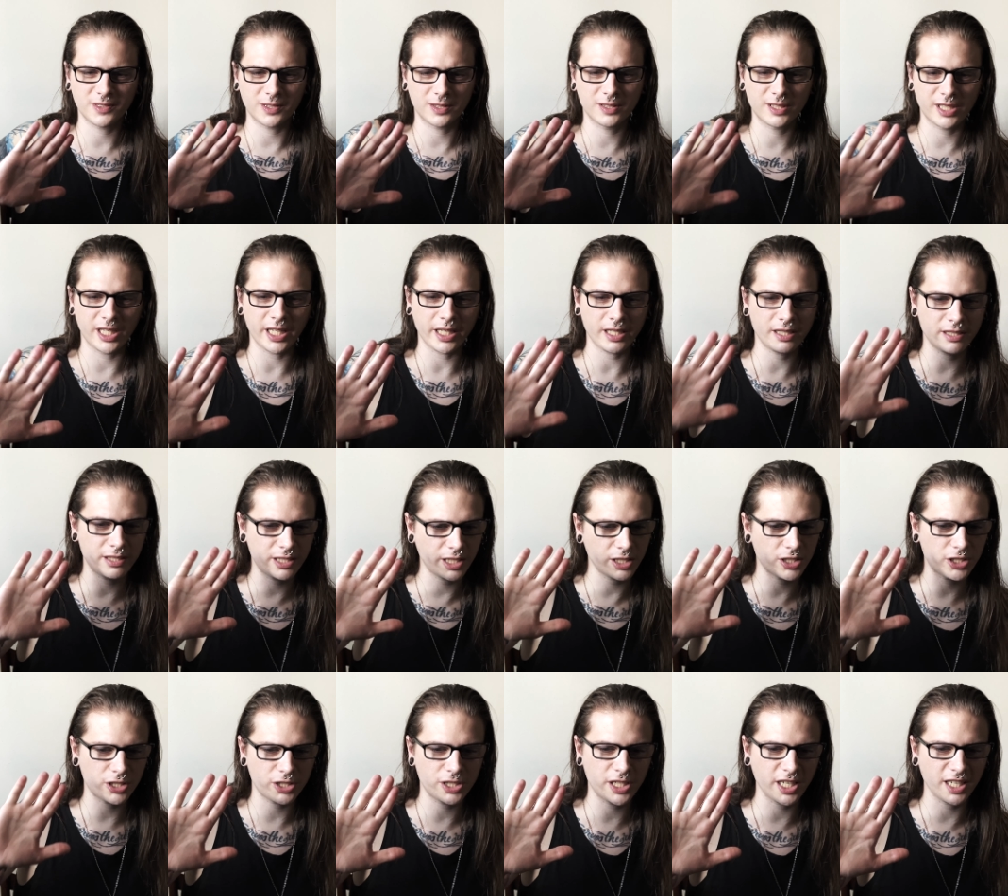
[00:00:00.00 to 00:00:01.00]
can just
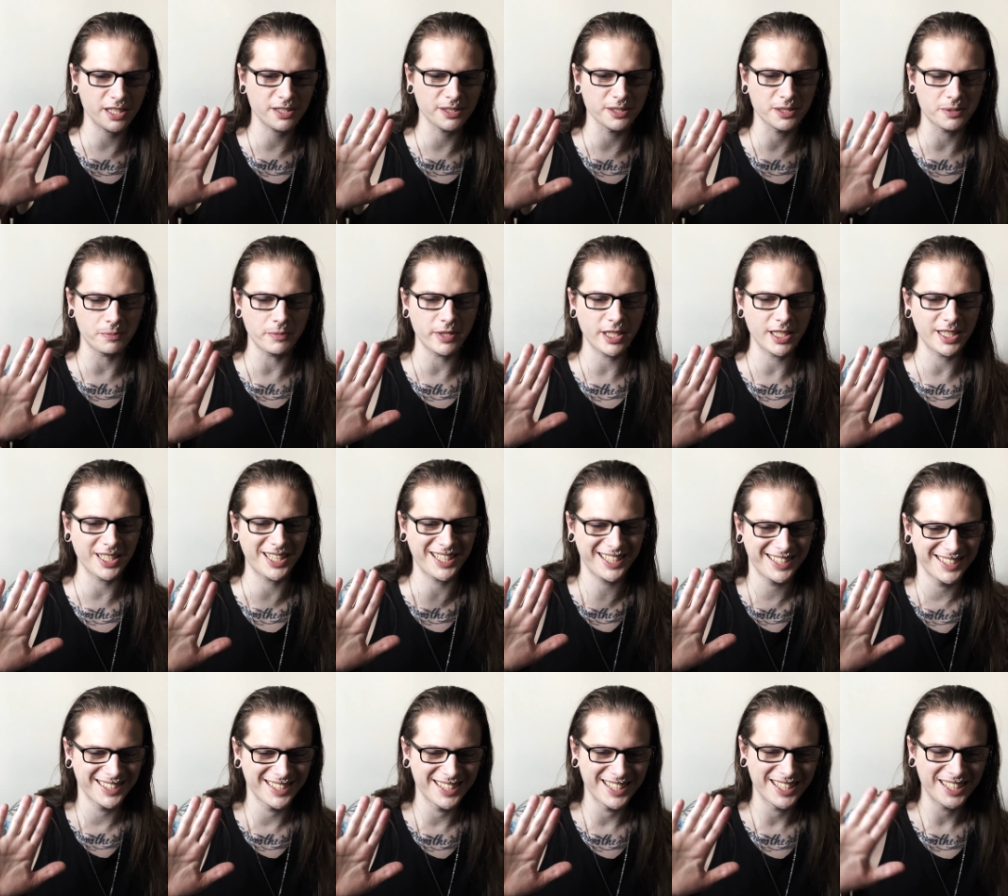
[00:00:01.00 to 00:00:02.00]
shield me
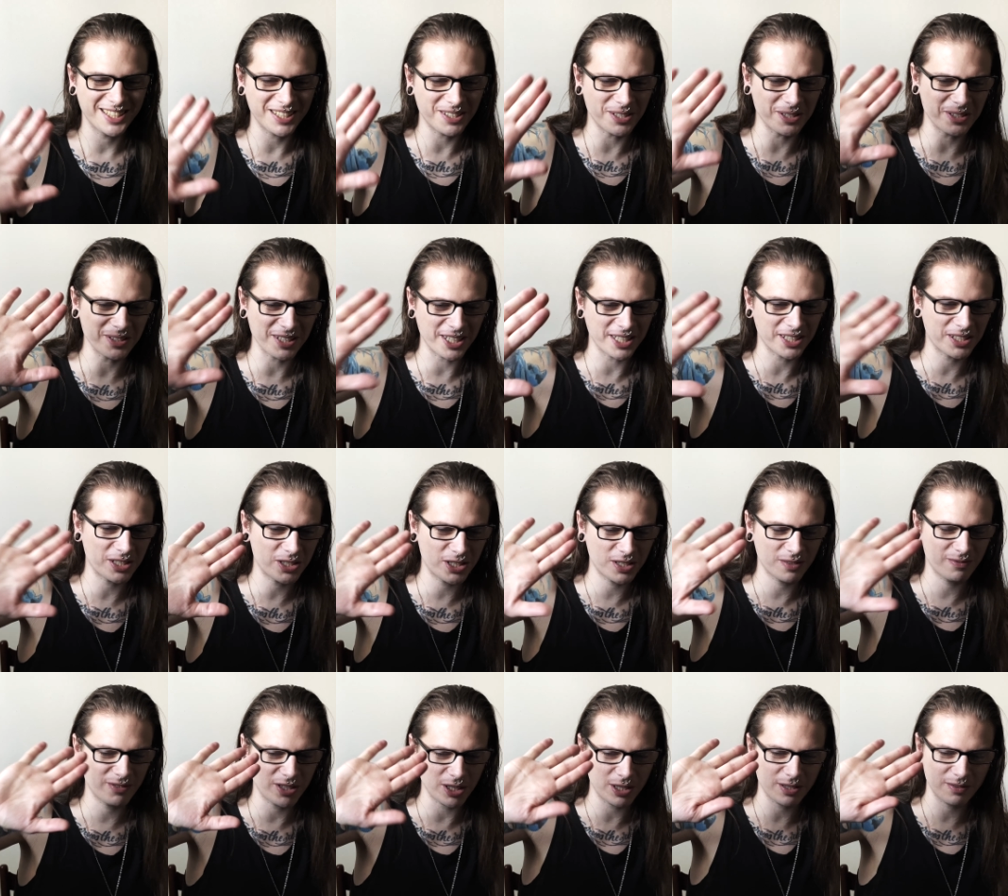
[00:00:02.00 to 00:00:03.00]
or like
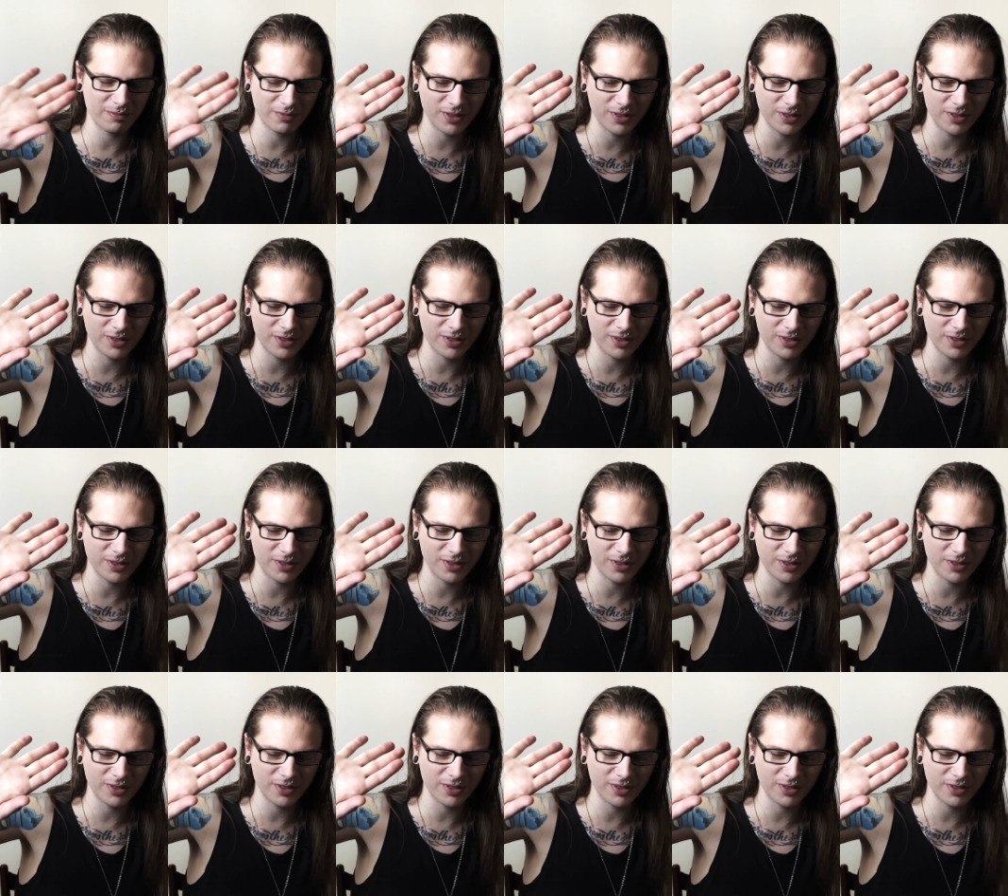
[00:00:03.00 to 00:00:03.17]
just